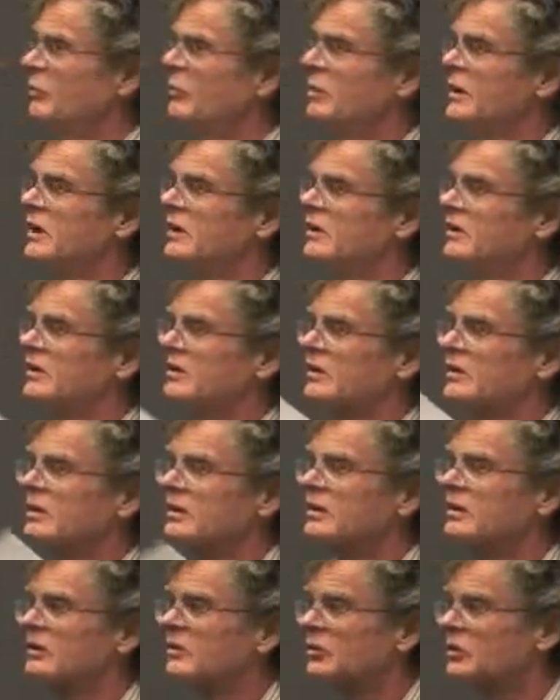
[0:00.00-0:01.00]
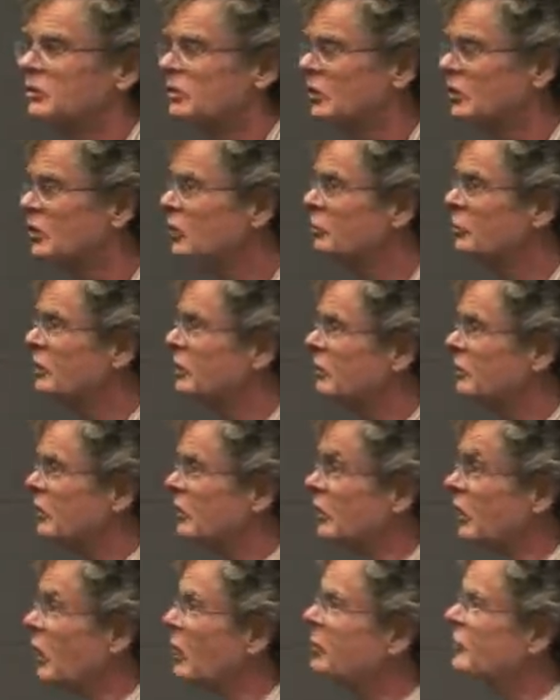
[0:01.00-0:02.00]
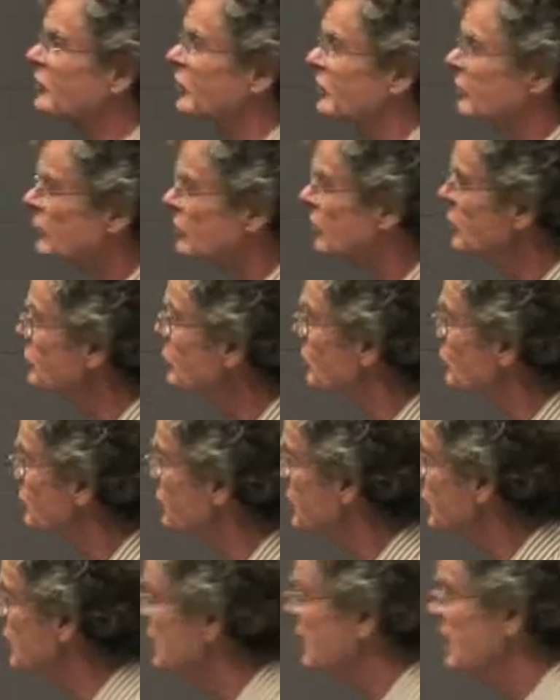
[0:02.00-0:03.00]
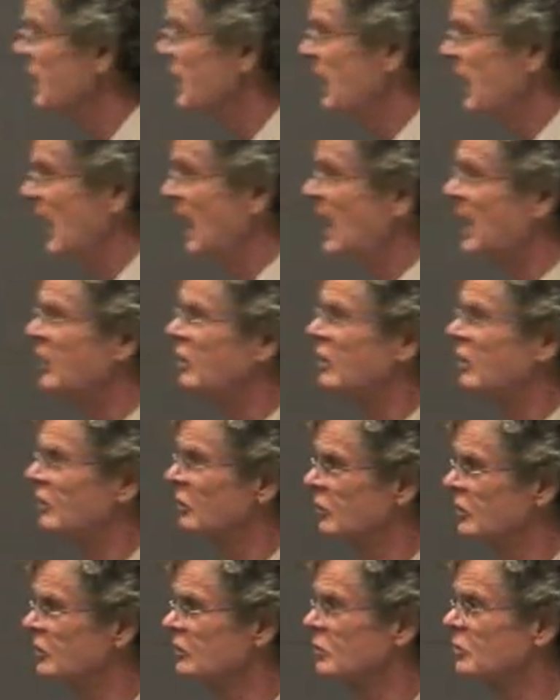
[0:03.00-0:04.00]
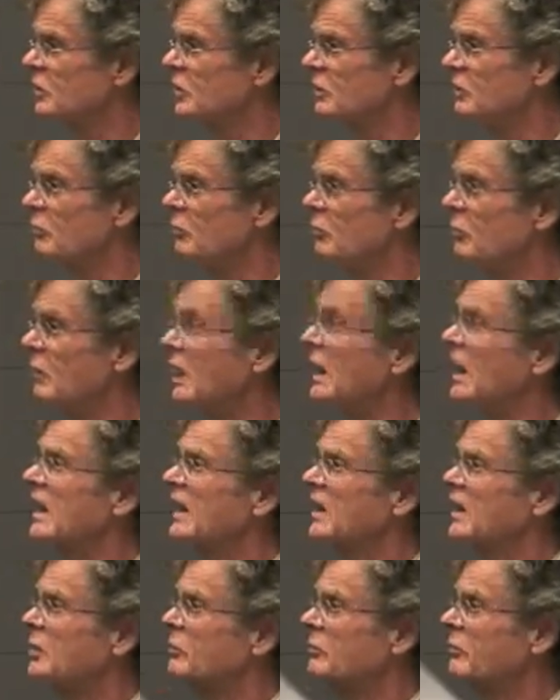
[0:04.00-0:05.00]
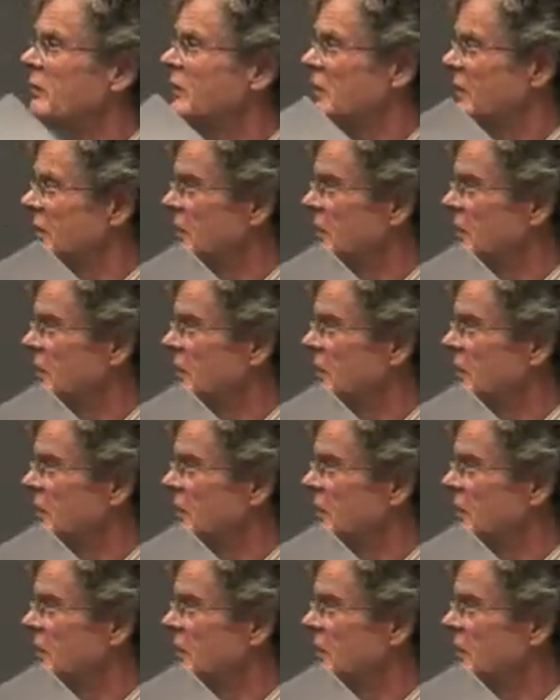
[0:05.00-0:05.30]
But uh, it could be the opposite extreme would be aggregate risk, where my outcome